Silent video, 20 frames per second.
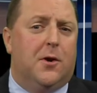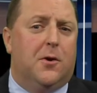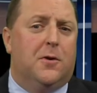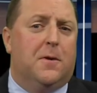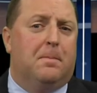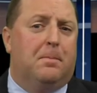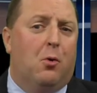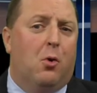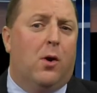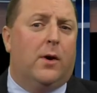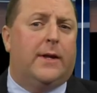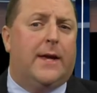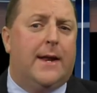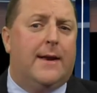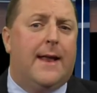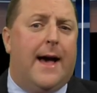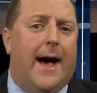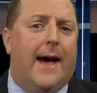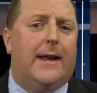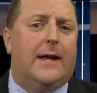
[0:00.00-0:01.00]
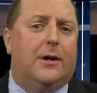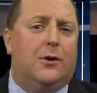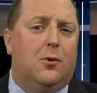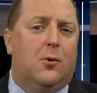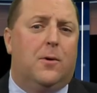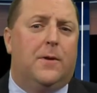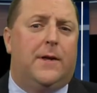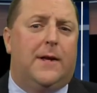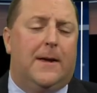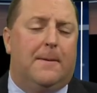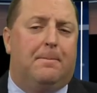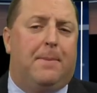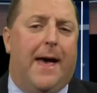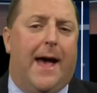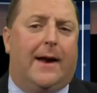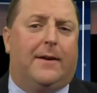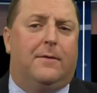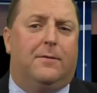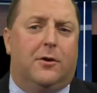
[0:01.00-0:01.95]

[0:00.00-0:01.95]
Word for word: the board cannot ignore the impact of